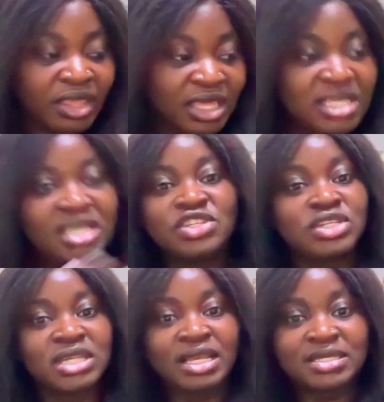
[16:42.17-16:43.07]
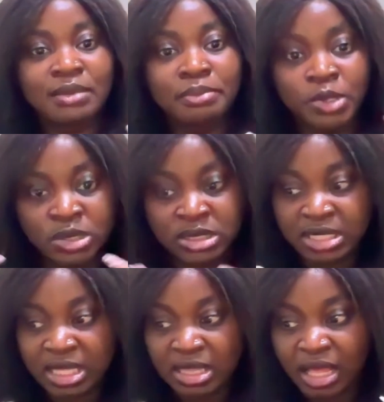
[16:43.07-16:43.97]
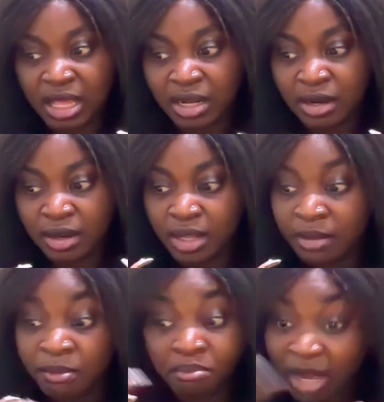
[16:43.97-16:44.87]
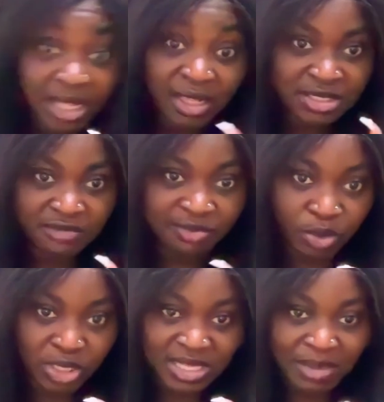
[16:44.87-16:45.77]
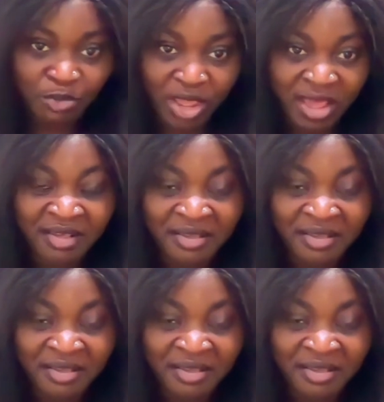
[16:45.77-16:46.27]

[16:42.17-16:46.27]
it's just an example to say that money doesn't flow the same way.